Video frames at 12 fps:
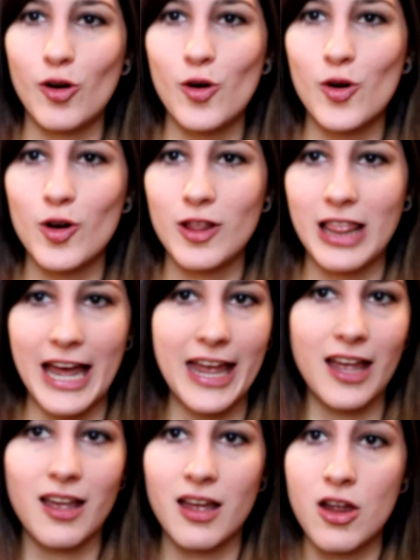whole
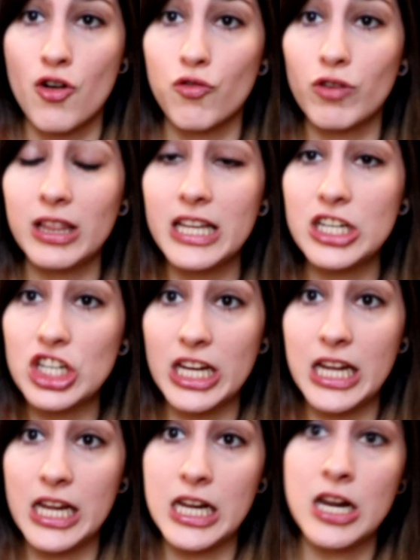like
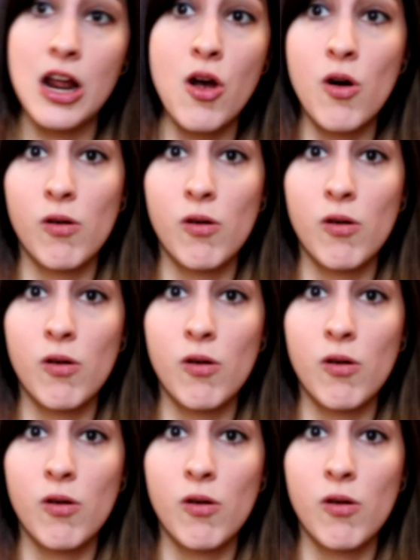religion